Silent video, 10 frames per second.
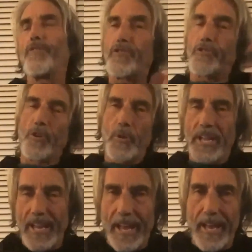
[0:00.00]
you're
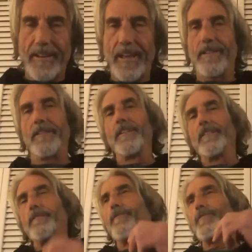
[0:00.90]
doing it and
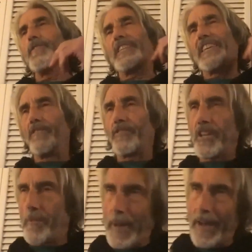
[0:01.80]
you feel
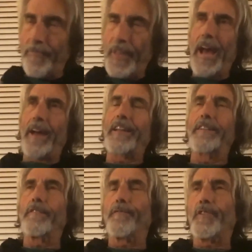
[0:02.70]
guilty about that
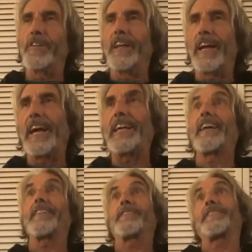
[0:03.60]
and you feel like I
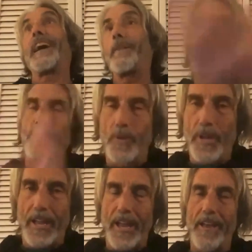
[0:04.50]
got to stop
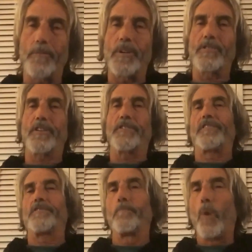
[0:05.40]
doing it, which just
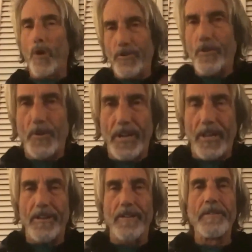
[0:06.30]
is more doing
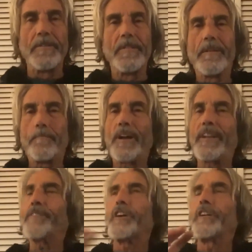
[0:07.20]
it. But
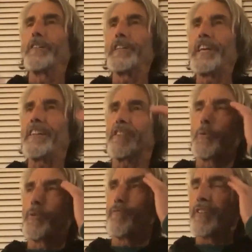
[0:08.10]
it's going to lead
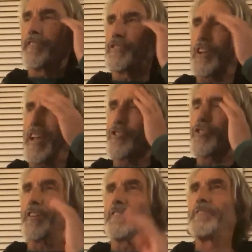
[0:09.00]
to a
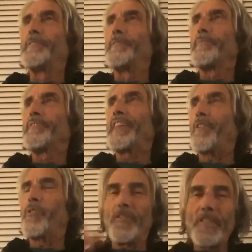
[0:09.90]
realization
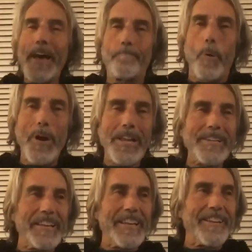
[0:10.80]
that all that
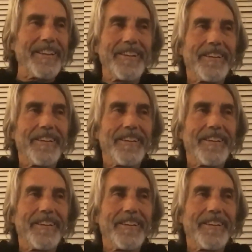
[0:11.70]
pointing